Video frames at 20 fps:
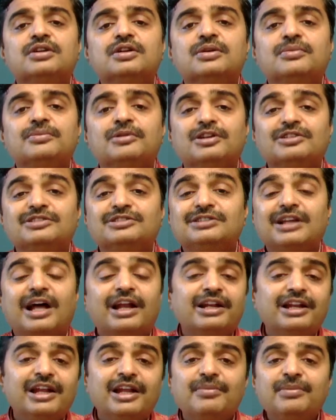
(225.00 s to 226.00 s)
because it's
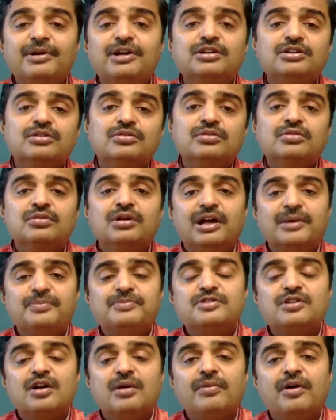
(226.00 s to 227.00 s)
unable to
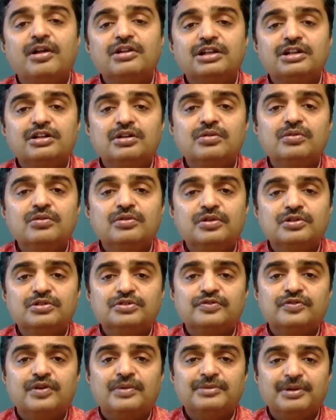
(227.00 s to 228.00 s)
absorb all the glucose
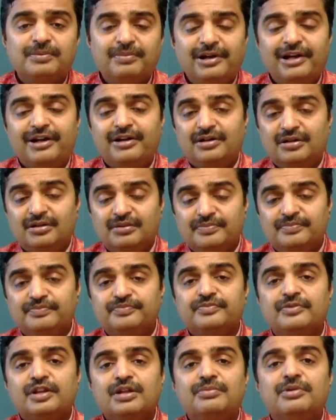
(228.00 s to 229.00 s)
from the blood
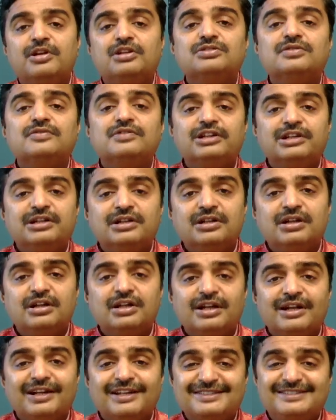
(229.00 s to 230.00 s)
because of the
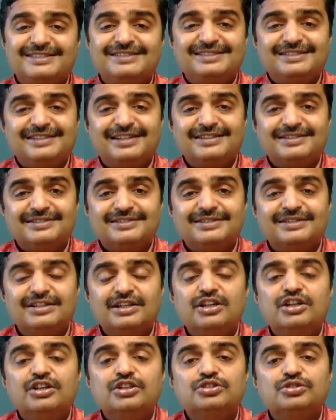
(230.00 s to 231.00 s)
resistance
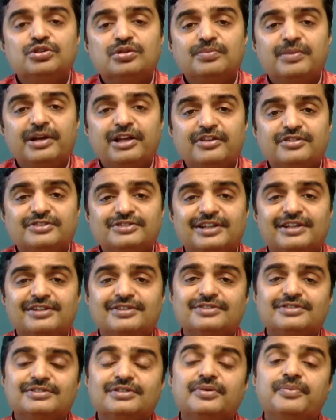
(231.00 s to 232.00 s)
shown by your
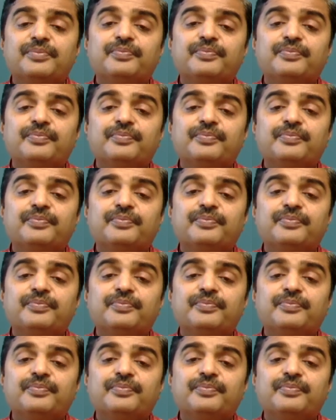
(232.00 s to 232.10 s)
cells.